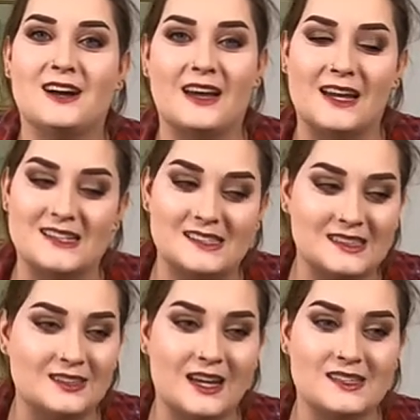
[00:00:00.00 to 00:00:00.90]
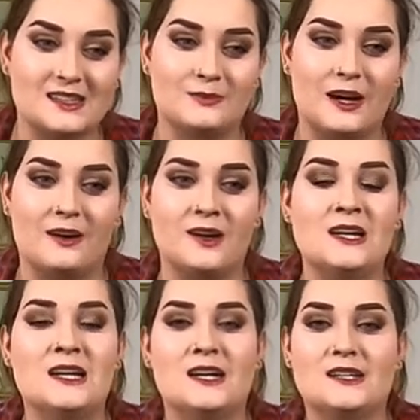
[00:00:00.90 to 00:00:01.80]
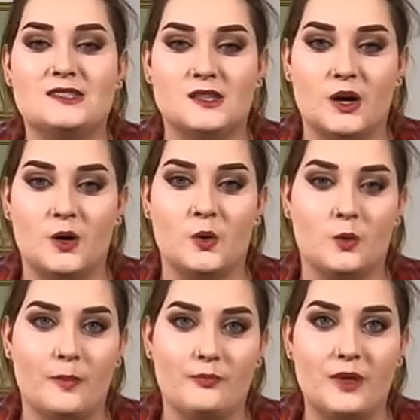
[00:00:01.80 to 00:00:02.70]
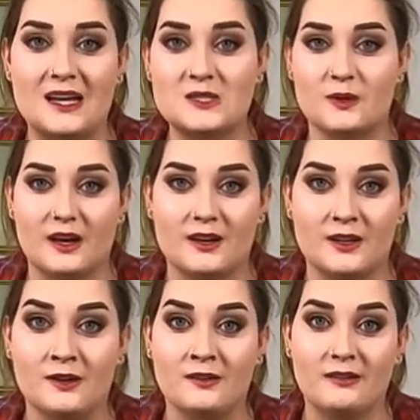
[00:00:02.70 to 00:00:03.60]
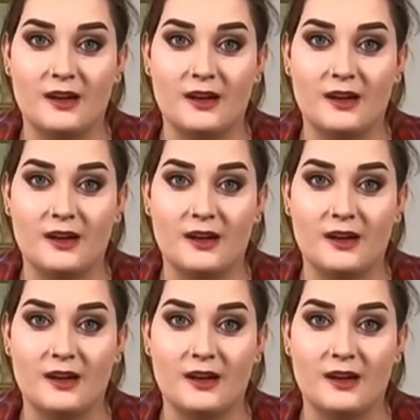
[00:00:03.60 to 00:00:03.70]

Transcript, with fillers: I gotta seal that somehow. So that's what I do.